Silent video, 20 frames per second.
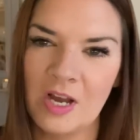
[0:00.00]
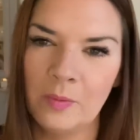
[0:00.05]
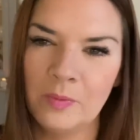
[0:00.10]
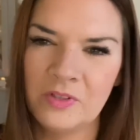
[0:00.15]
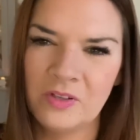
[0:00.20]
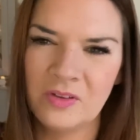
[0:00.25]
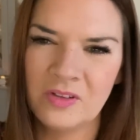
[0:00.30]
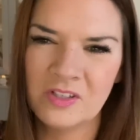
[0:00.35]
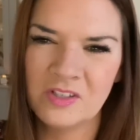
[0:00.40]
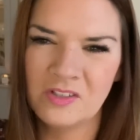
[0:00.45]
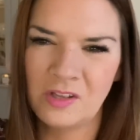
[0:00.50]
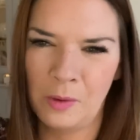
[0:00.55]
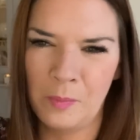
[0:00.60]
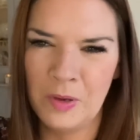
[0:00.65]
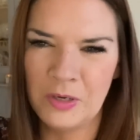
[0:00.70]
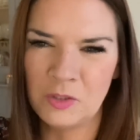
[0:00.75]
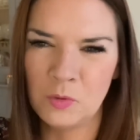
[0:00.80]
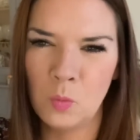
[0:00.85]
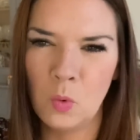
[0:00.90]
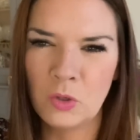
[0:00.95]
We're doing so
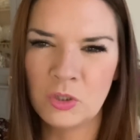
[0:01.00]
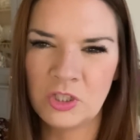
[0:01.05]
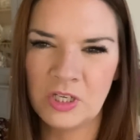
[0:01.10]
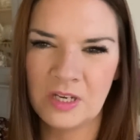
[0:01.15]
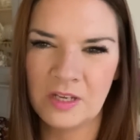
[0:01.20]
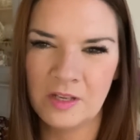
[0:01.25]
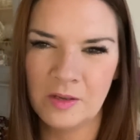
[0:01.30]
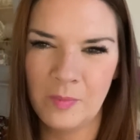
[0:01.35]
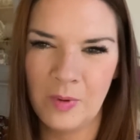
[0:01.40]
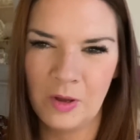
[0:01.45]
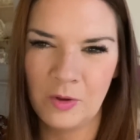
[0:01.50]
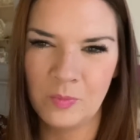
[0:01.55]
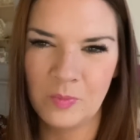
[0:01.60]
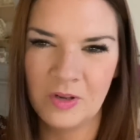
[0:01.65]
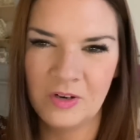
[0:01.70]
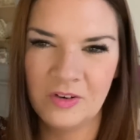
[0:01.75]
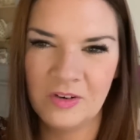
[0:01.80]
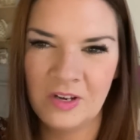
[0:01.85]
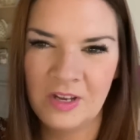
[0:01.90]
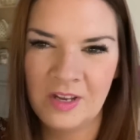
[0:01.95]
much washing at the
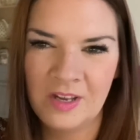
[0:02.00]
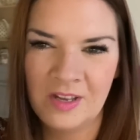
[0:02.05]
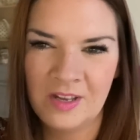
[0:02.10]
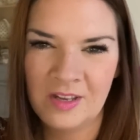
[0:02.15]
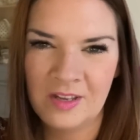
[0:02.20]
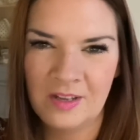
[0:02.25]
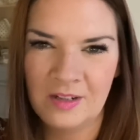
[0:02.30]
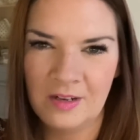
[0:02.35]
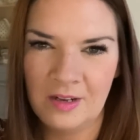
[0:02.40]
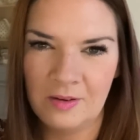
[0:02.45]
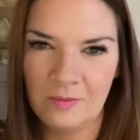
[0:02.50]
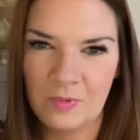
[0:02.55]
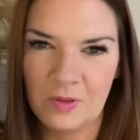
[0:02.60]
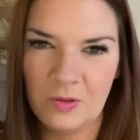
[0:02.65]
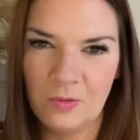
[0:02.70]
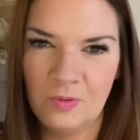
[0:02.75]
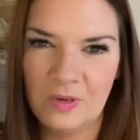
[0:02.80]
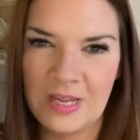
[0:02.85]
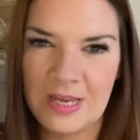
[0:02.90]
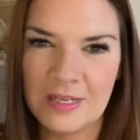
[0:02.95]
moment, like with
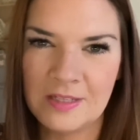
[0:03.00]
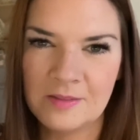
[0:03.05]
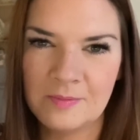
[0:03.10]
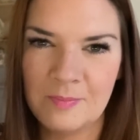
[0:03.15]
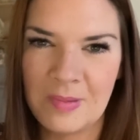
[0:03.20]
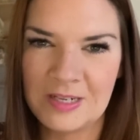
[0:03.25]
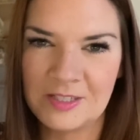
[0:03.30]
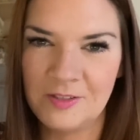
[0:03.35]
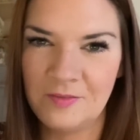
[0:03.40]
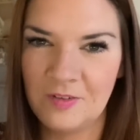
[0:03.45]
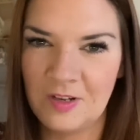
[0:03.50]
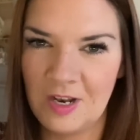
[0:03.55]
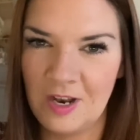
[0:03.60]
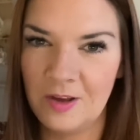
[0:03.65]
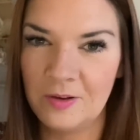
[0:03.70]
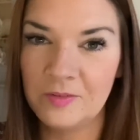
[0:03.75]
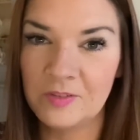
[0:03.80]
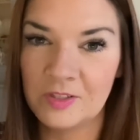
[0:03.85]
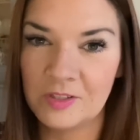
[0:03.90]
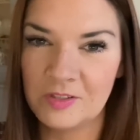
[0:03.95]
all these massive
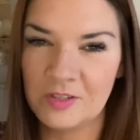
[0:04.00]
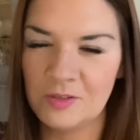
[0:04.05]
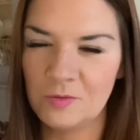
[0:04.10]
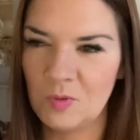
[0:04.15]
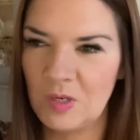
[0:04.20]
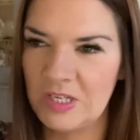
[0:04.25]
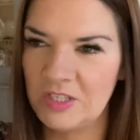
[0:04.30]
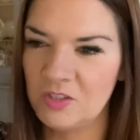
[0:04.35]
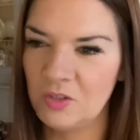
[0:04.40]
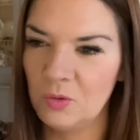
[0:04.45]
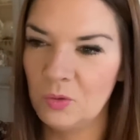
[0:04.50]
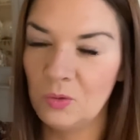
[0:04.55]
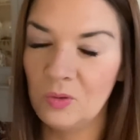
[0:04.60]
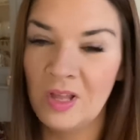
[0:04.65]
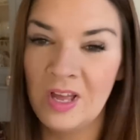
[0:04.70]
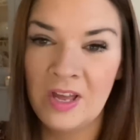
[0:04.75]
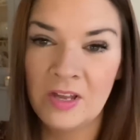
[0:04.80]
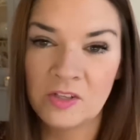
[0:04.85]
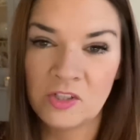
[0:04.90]
clothes, because he's really tall.